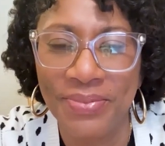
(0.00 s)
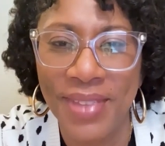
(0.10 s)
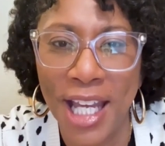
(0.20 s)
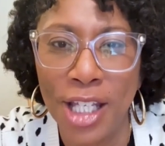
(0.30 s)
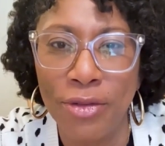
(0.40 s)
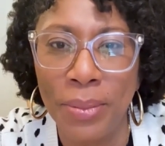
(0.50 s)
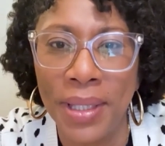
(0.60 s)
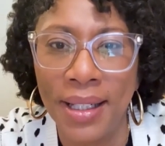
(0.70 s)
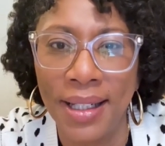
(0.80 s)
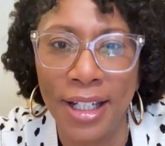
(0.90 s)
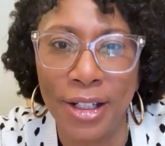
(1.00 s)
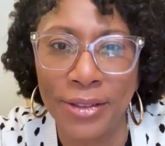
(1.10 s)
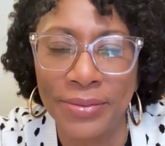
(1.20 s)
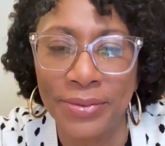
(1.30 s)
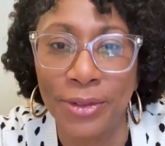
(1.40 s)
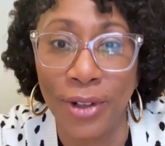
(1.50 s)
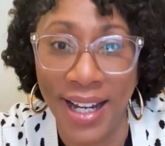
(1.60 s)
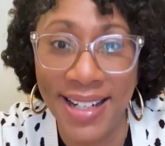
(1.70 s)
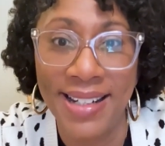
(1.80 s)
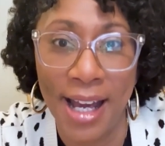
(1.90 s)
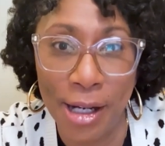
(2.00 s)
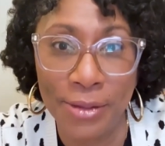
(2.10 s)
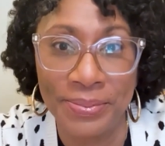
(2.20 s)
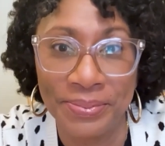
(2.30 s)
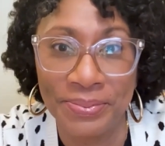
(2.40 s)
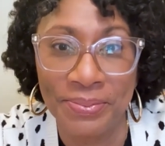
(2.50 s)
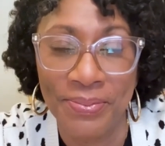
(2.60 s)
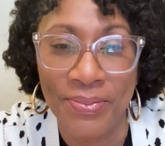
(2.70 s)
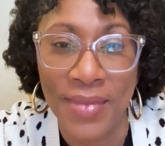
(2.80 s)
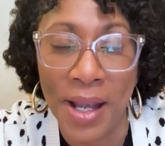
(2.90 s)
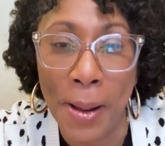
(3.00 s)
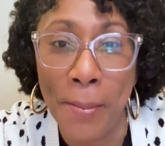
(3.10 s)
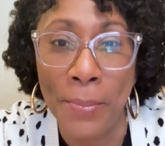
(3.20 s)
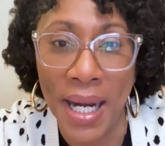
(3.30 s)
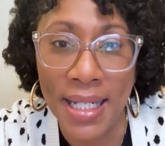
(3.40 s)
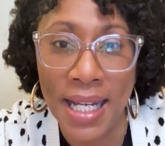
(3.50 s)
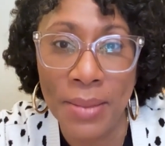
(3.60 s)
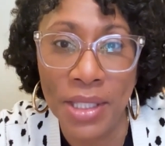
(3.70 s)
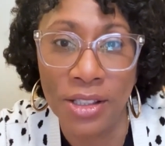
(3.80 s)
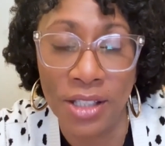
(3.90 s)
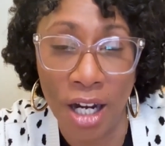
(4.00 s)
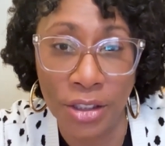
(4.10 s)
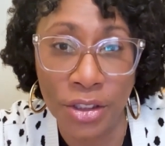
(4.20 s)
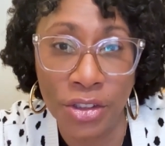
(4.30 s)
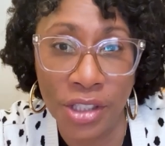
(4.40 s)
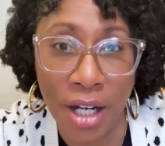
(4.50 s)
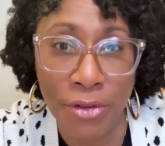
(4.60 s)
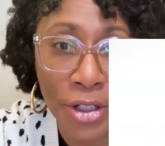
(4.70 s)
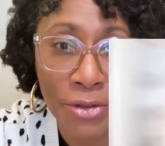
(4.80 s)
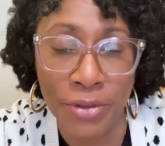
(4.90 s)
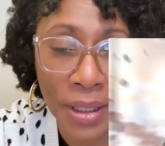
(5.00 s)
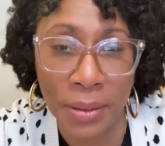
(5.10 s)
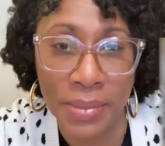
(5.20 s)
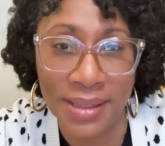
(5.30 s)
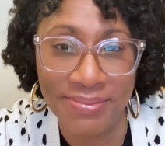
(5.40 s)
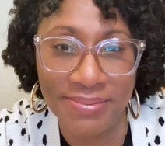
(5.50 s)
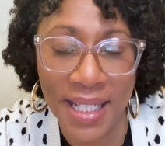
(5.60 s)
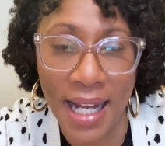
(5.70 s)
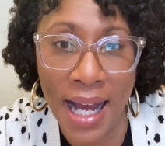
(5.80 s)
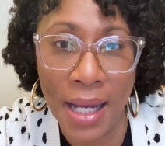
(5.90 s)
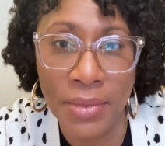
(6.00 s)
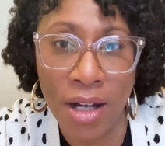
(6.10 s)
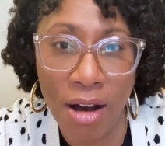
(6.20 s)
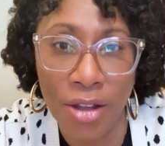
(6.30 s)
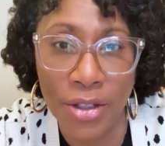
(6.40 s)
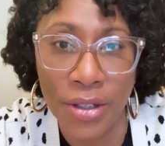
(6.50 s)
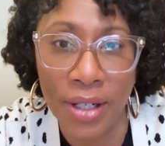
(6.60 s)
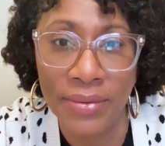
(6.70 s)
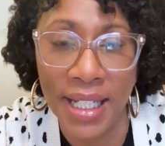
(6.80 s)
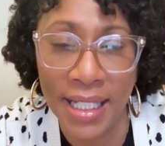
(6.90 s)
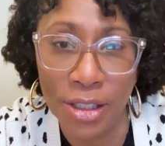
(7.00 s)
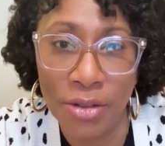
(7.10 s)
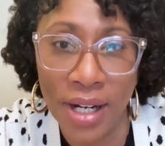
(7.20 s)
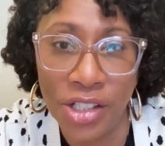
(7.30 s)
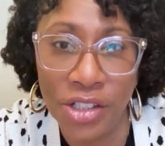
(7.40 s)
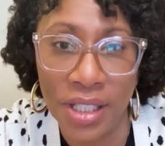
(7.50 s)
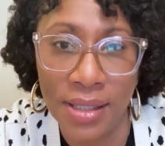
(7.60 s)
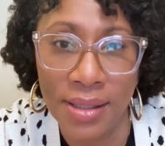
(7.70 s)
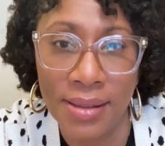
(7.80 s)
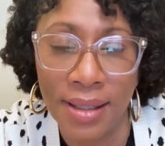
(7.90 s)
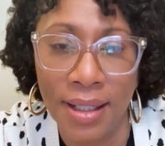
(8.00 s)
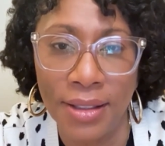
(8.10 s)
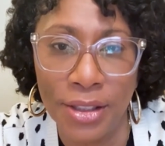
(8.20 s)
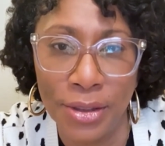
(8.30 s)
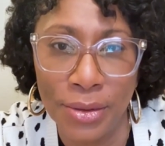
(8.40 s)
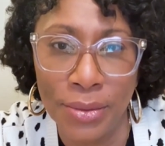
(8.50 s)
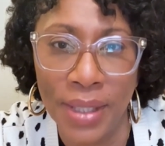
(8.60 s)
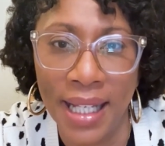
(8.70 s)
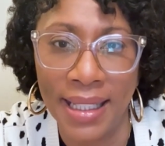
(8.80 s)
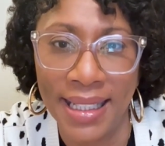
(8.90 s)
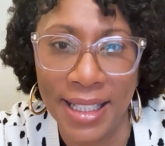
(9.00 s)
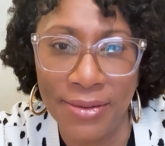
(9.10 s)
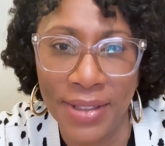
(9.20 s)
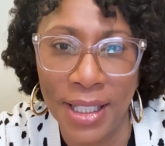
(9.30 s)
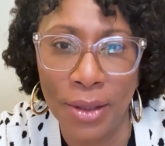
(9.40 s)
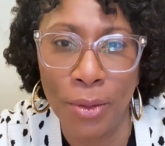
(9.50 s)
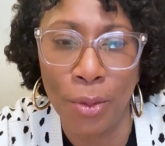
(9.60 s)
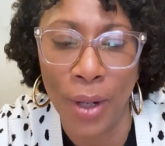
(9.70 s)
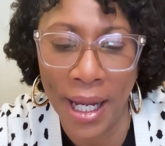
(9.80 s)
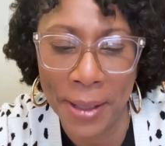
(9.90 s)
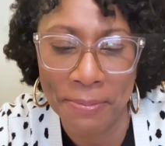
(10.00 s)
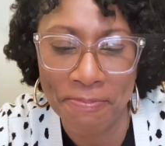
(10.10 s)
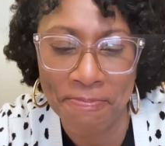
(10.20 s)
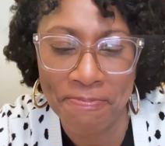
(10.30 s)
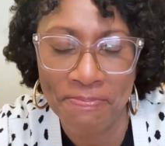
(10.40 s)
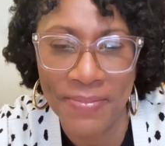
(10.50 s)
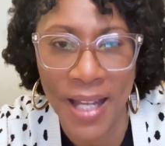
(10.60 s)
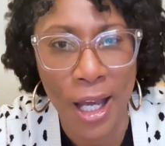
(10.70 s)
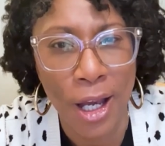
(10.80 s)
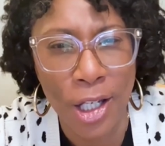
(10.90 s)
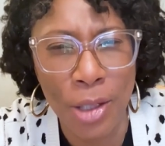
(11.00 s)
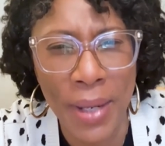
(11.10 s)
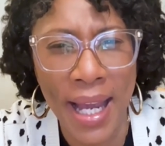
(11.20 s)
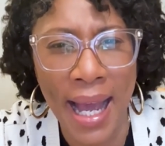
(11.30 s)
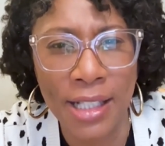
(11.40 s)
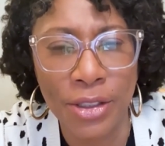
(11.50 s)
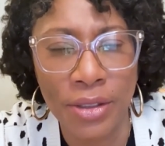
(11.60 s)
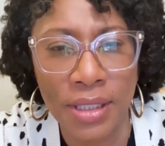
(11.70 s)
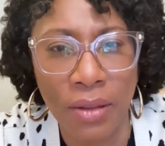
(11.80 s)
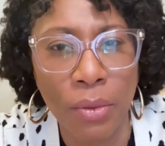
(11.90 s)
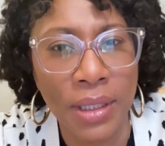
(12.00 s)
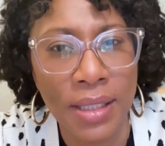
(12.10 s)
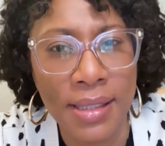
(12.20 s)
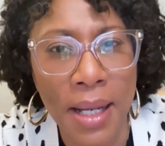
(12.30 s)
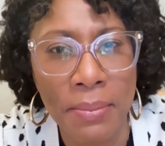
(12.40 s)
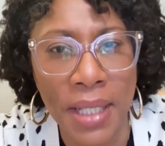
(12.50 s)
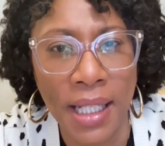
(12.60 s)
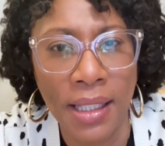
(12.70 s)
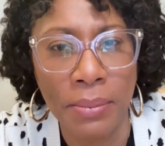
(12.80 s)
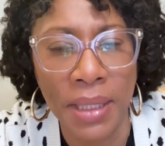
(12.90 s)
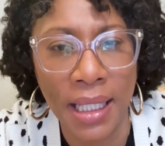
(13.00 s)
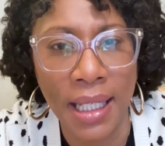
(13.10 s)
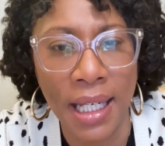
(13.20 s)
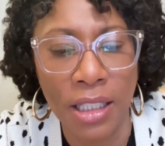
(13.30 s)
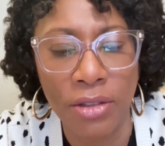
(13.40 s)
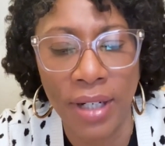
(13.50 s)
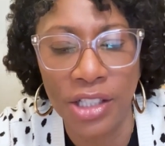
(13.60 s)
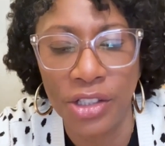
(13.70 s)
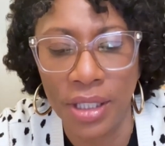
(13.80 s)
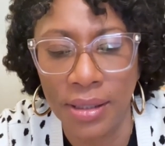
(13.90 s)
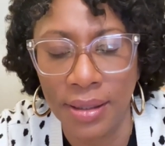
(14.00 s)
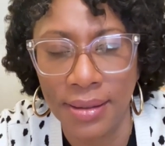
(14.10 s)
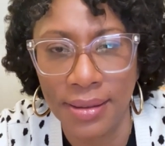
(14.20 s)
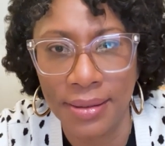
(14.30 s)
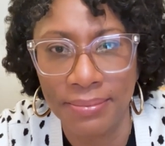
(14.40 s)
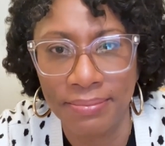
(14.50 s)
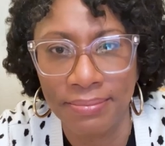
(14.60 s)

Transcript: thank you for being here right now. My name is Dr. Javare' Phillips, and I'm the author of In Christ Jesus, A New and Living Way. You may ask yourself, what does that mean, being in Christ Jesus?